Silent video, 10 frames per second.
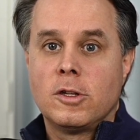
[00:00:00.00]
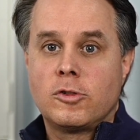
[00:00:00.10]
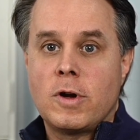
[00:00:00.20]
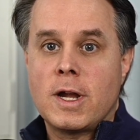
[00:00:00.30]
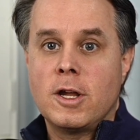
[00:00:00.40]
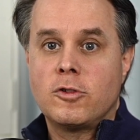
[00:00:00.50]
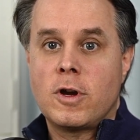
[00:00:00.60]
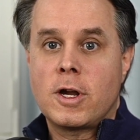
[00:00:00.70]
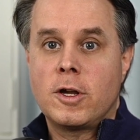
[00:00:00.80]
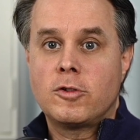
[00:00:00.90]
tracking,
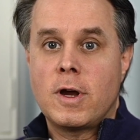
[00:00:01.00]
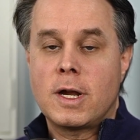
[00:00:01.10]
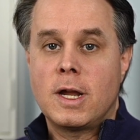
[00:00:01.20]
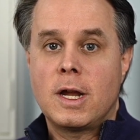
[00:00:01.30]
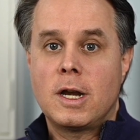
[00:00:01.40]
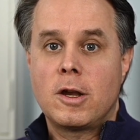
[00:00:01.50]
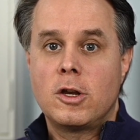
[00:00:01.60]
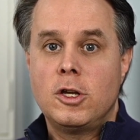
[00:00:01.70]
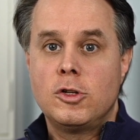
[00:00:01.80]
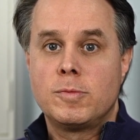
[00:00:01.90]
and I'm
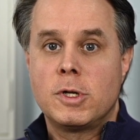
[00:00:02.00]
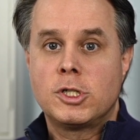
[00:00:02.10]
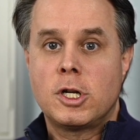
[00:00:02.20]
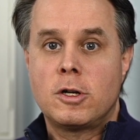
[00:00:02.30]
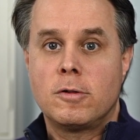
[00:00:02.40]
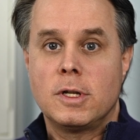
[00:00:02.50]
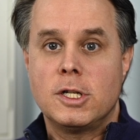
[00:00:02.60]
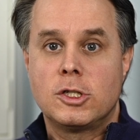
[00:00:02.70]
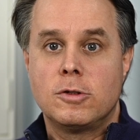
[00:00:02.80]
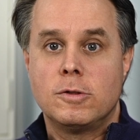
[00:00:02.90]
going to use my shutter
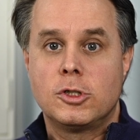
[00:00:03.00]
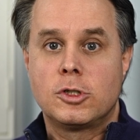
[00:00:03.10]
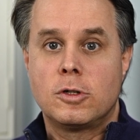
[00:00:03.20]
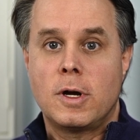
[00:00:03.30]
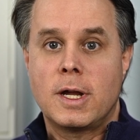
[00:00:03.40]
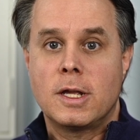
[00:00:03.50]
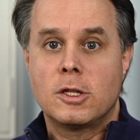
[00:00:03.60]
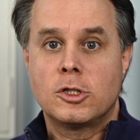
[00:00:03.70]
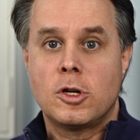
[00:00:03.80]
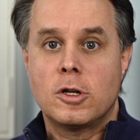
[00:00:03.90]
release to ensure I get
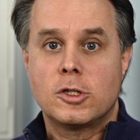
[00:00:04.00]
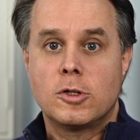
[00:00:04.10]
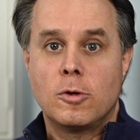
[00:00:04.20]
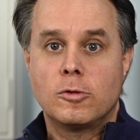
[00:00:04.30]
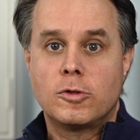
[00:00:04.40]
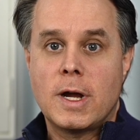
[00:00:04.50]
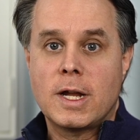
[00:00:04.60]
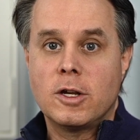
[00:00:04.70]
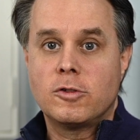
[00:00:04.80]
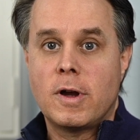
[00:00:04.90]
the shot. So
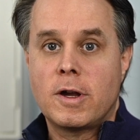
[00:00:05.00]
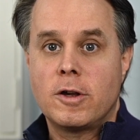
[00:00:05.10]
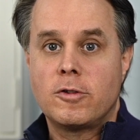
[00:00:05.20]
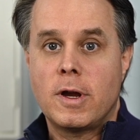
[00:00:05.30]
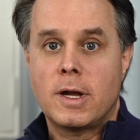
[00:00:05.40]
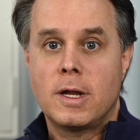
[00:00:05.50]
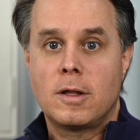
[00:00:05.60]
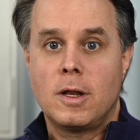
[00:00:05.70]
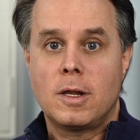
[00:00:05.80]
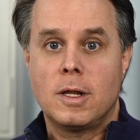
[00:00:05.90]
tracking, click,
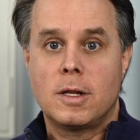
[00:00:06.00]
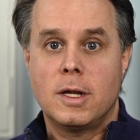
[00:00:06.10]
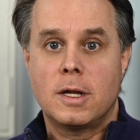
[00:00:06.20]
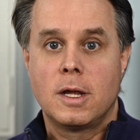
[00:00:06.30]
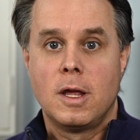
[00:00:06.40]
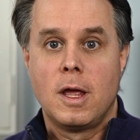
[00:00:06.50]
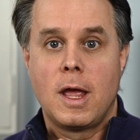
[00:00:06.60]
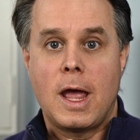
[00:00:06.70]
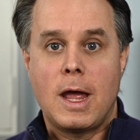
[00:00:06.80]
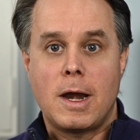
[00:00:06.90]
click, click,
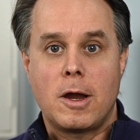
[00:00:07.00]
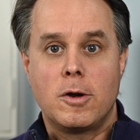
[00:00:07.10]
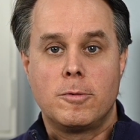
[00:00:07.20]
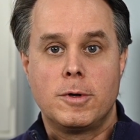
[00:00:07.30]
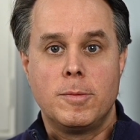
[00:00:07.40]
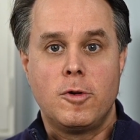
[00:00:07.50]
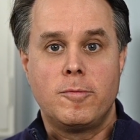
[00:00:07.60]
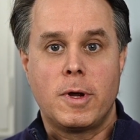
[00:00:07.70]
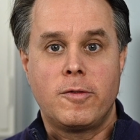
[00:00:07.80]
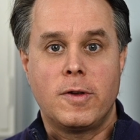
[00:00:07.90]
and I'm going to remove
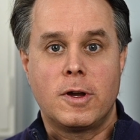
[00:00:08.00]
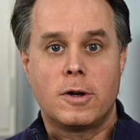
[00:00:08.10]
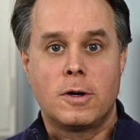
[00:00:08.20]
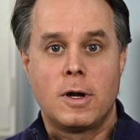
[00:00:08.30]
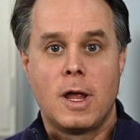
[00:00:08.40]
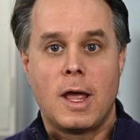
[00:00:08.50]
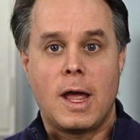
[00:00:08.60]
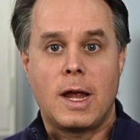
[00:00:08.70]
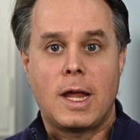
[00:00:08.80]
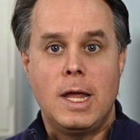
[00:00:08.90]
my finger
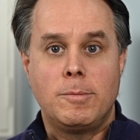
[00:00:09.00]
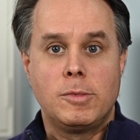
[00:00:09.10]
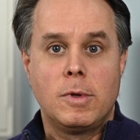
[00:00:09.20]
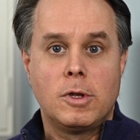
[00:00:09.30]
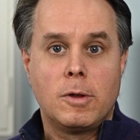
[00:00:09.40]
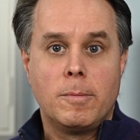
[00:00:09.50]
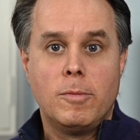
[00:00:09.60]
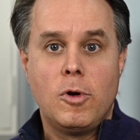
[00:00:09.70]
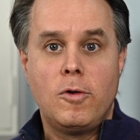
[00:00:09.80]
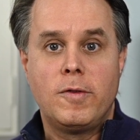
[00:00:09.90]
and keep
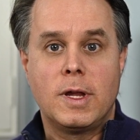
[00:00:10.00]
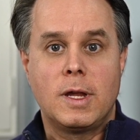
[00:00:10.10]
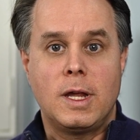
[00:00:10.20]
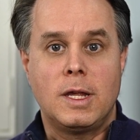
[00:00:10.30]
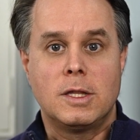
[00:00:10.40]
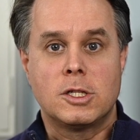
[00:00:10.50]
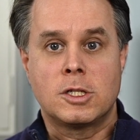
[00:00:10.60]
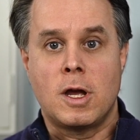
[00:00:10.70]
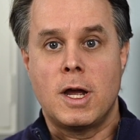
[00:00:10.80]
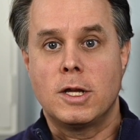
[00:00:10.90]
moving in the
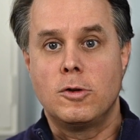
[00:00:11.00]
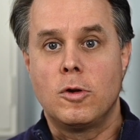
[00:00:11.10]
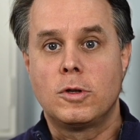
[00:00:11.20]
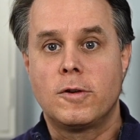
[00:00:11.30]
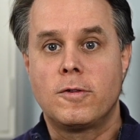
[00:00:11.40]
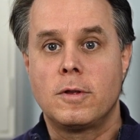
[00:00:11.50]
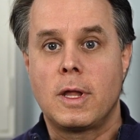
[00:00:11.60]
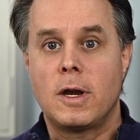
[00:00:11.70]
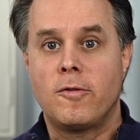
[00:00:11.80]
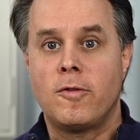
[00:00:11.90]
sky, no different
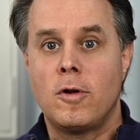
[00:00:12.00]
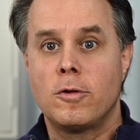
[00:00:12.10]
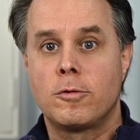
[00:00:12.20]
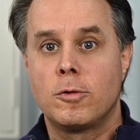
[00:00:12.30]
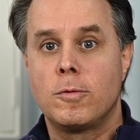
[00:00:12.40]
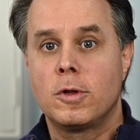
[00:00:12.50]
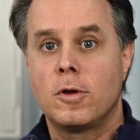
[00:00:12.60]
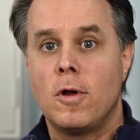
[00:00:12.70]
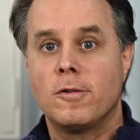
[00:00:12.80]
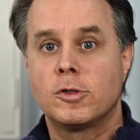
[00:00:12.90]
than a follow through with a
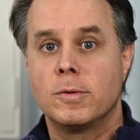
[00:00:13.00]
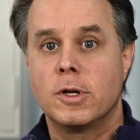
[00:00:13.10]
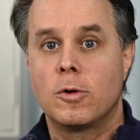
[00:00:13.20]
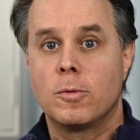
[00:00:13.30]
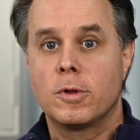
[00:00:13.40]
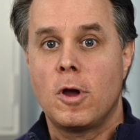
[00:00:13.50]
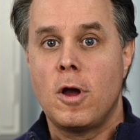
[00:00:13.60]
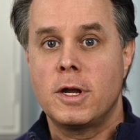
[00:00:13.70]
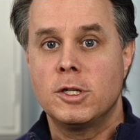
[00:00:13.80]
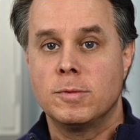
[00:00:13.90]
golf swing or with a
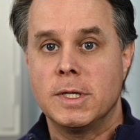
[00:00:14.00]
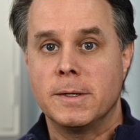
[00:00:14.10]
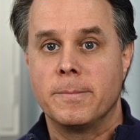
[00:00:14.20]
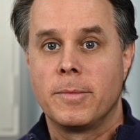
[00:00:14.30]
hockey swing.